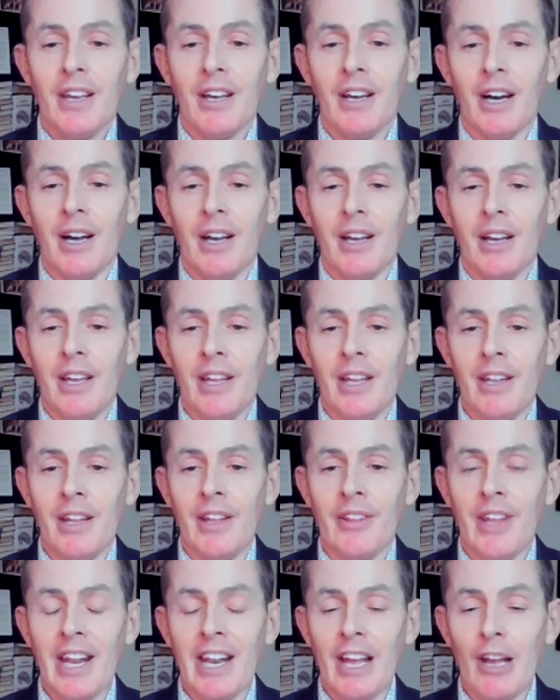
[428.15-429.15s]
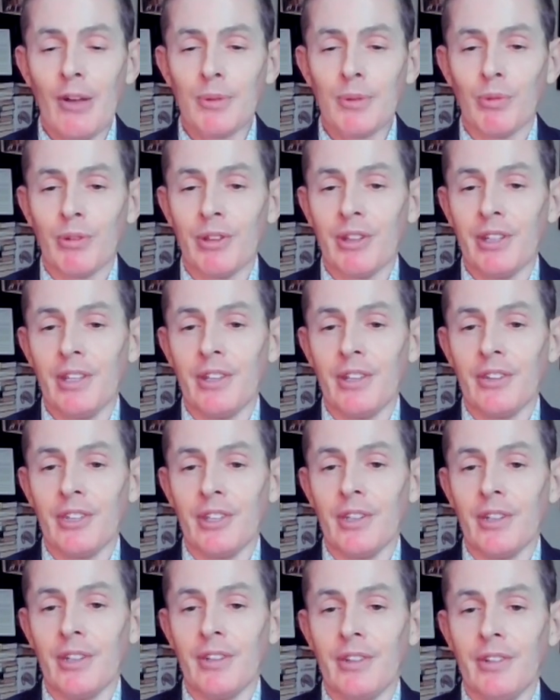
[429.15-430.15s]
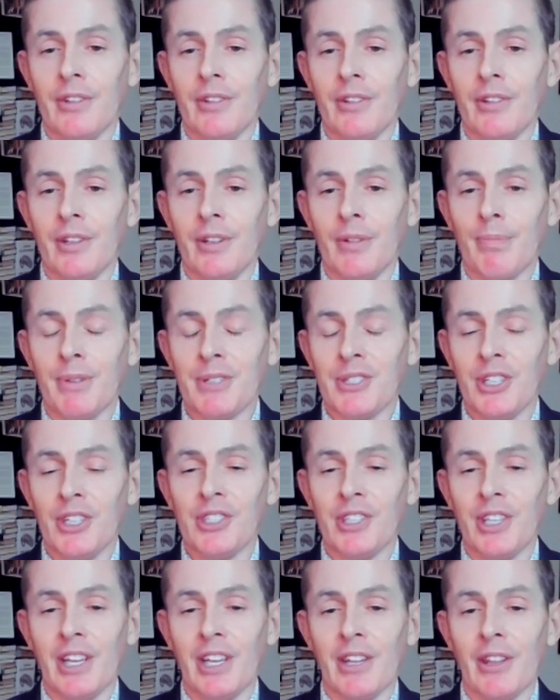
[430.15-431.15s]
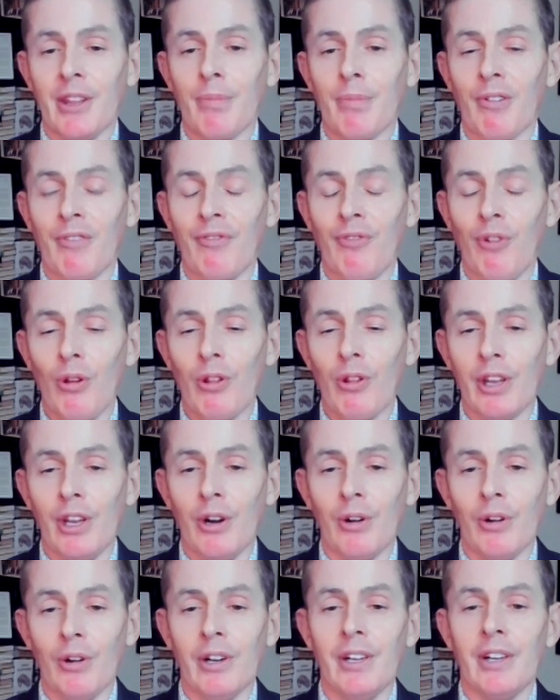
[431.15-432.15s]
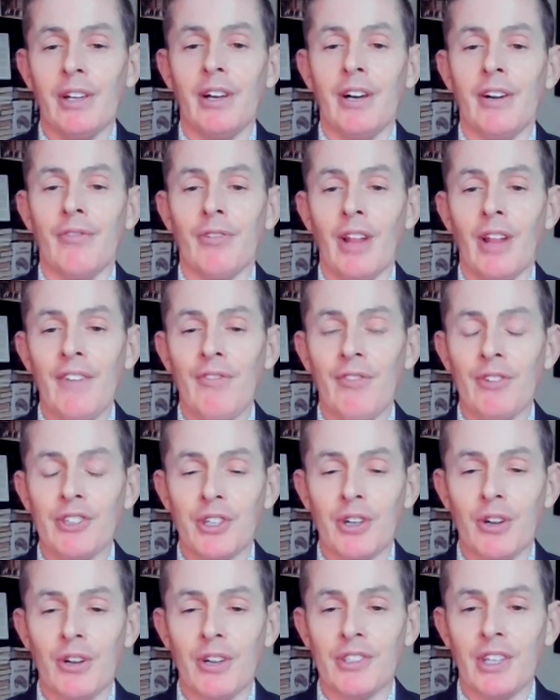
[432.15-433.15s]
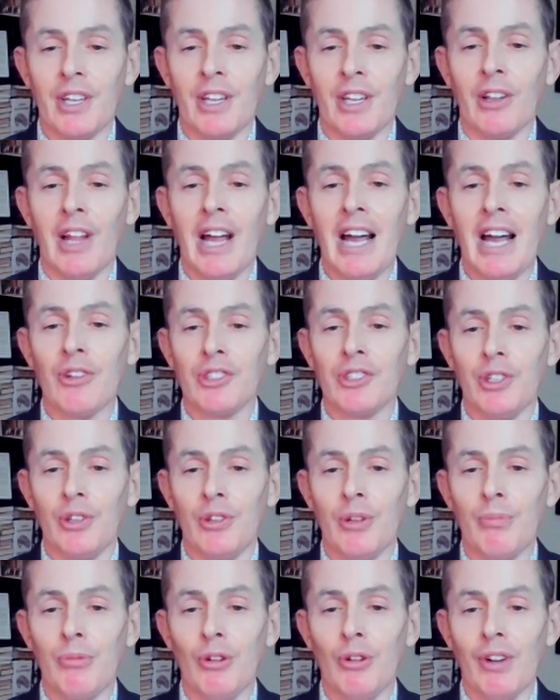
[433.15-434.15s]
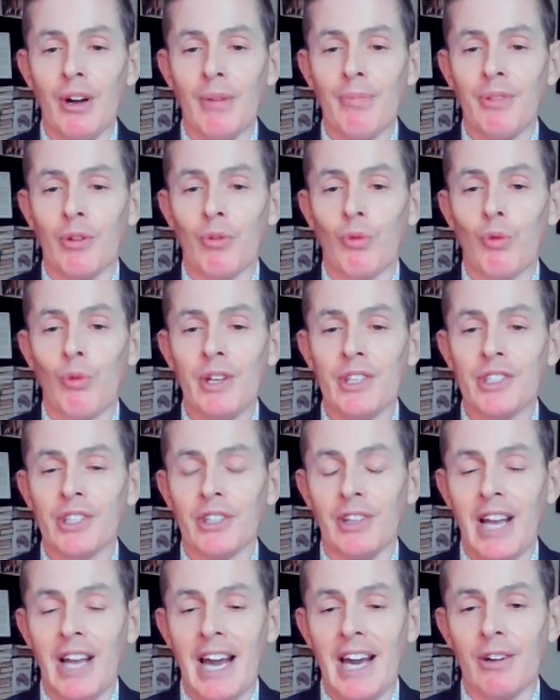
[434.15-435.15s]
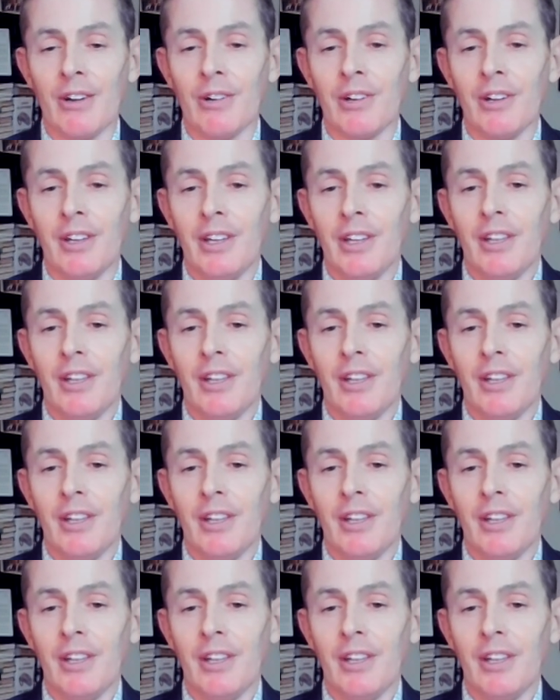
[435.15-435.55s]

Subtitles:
And that helps with the positioning in the portfolio of life insurance and allows you to move up the risk ladder